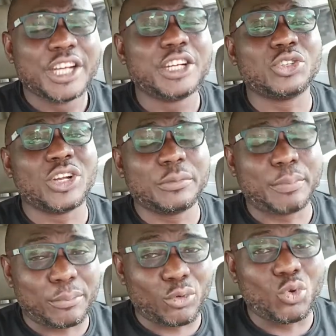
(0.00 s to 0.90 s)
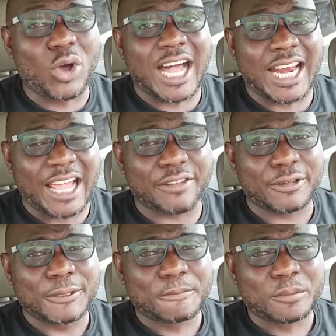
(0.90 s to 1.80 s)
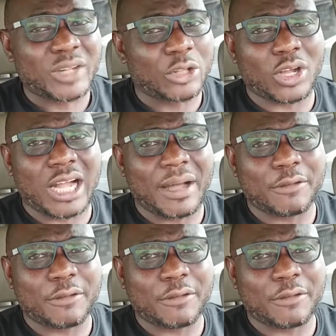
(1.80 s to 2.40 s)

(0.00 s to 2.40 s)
It is only people who are alive can talk